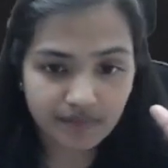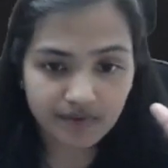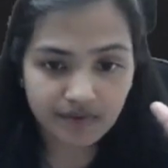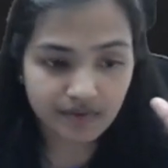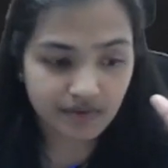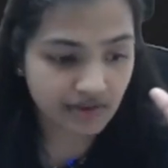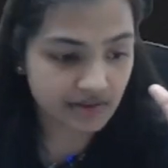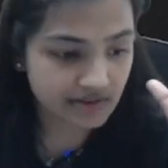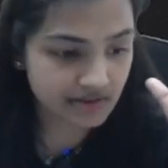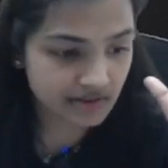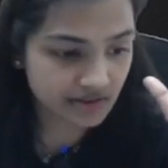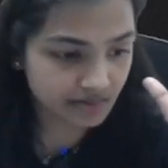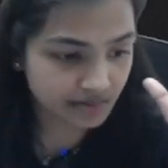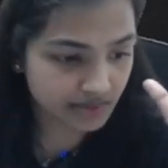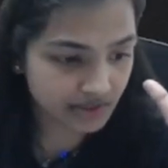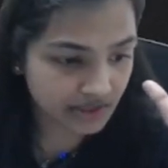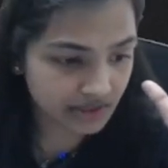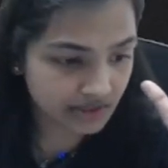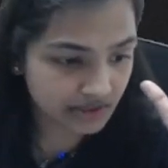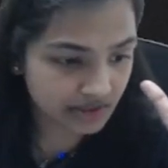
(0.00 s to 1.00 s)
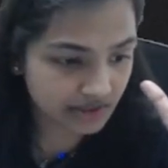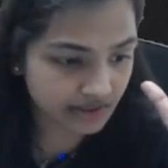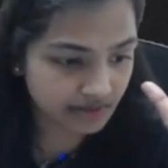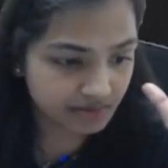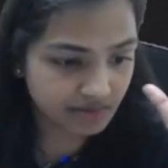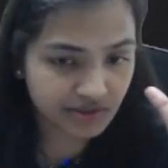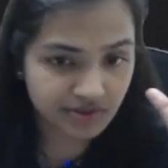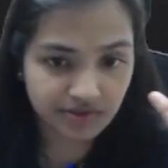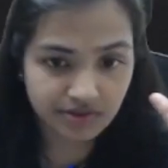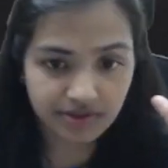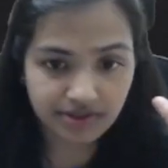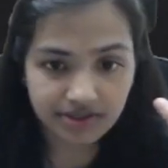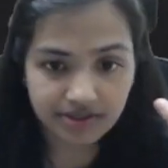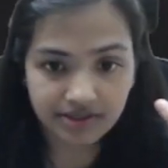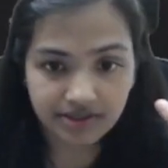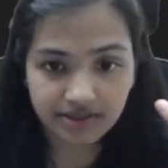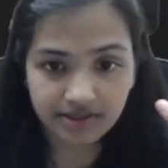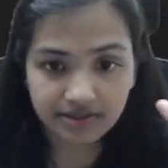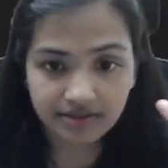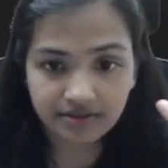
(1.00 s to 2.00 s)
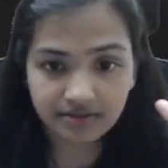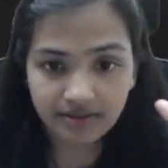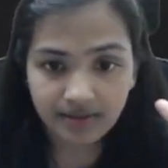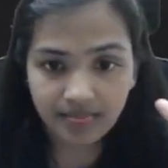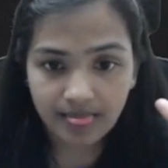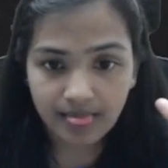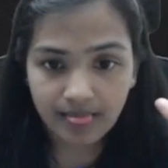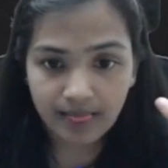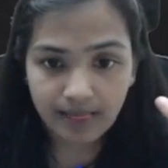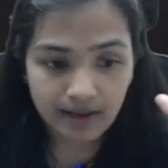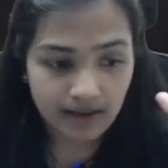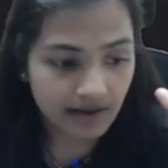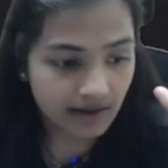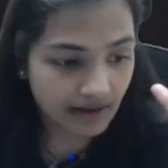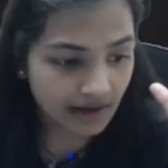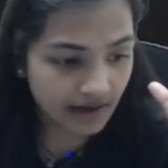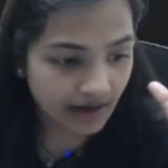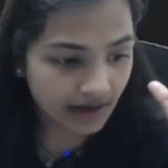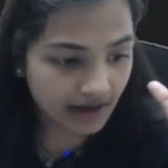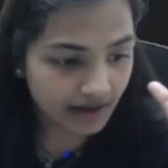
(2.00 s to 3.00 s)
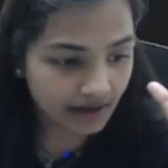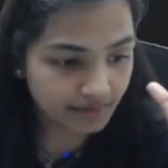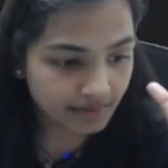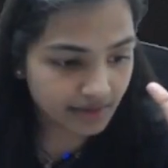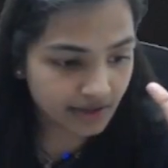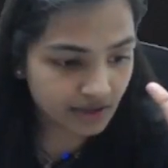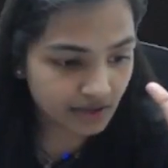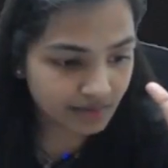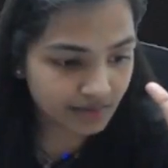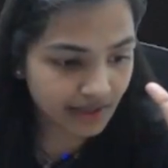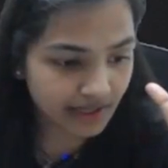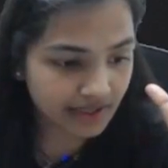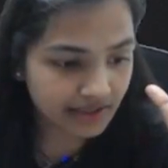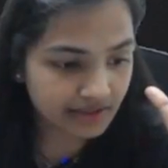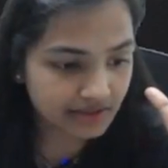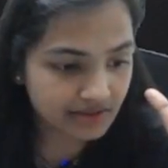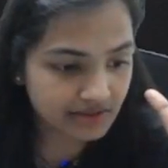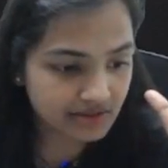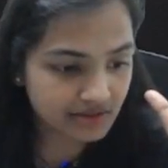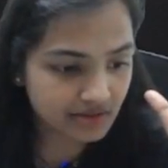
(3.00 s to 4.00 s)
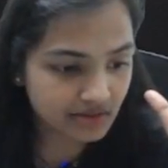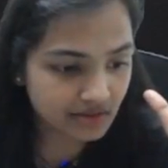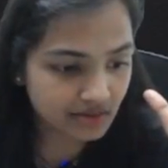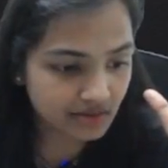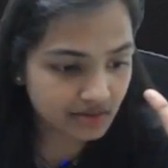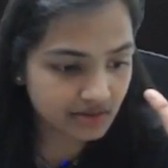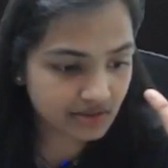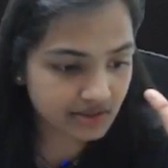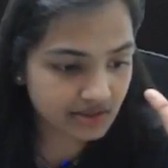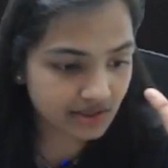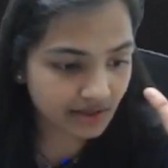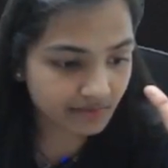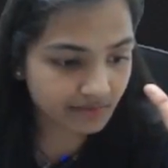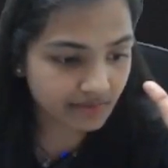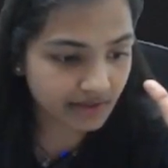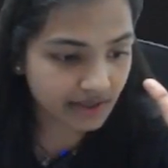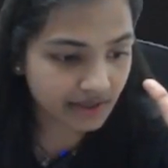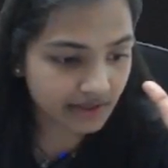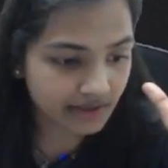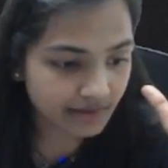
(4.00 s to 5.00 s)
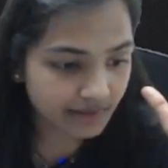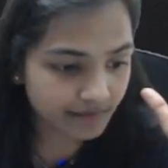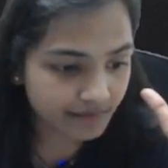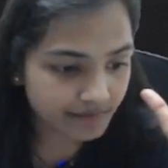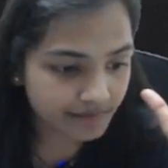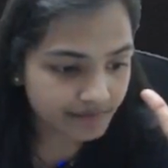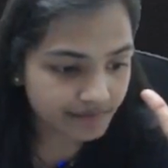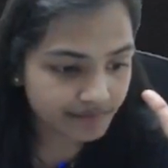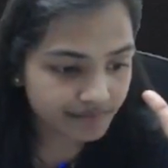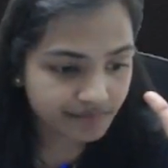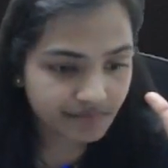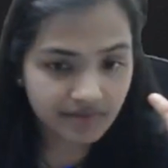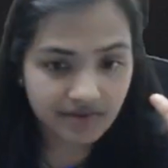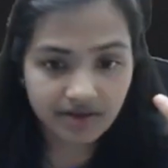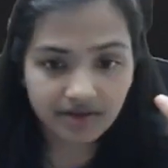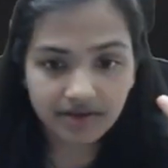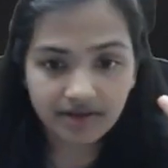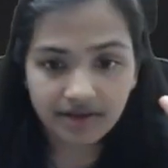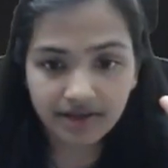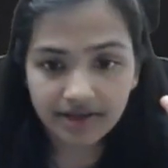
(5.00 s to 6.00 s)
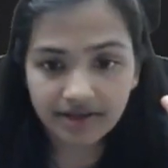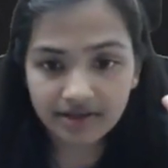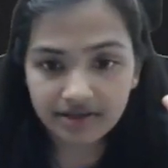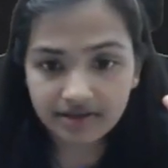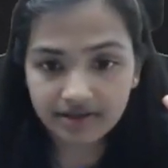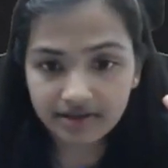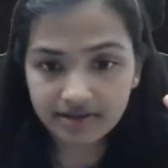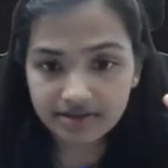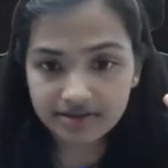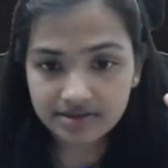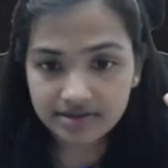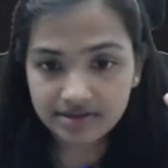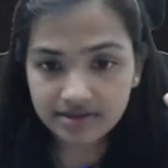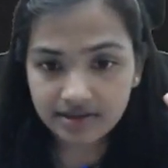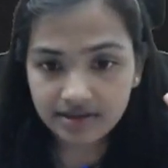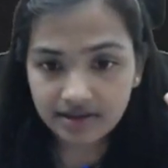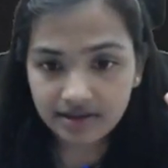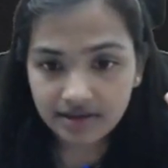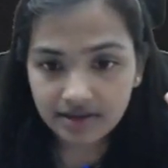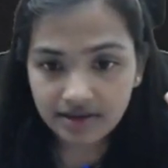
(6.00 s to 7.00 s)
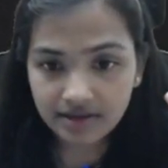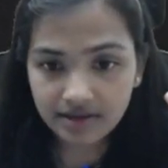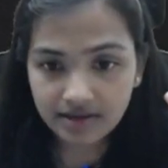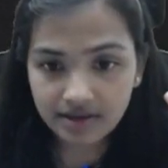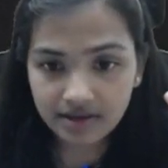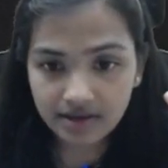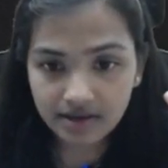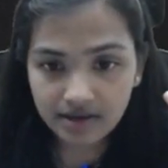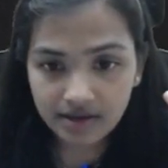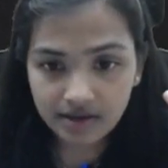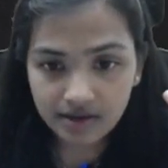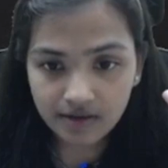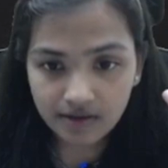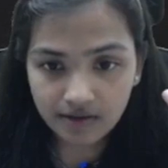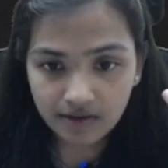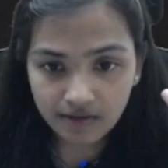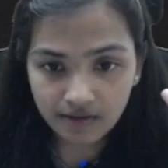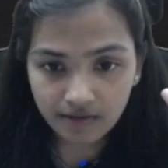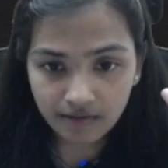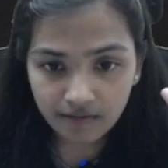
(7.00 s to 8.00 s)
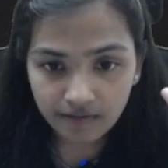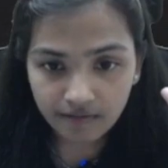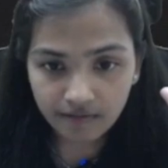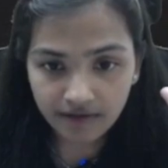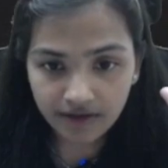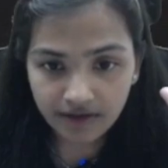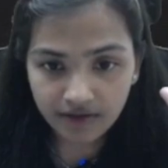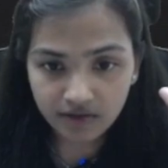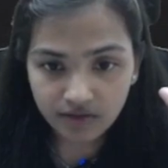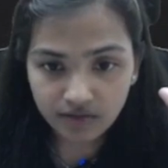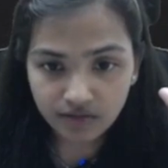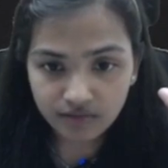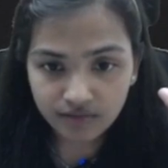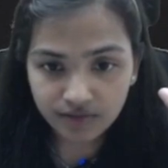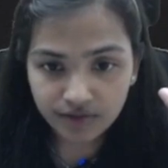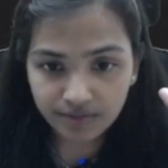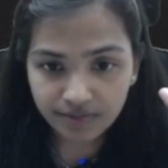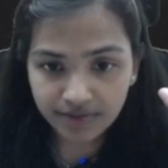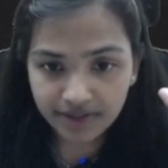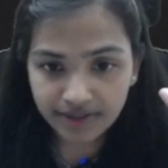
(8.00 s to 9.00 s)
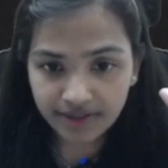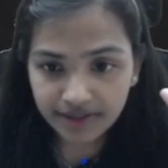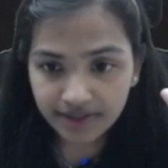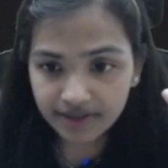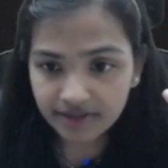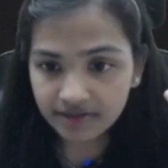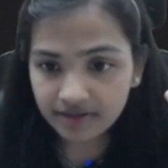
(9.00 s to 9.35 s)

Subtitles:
Just a minute, let me draw it again. Hybrid orbitals look something like this. One lobe would be there,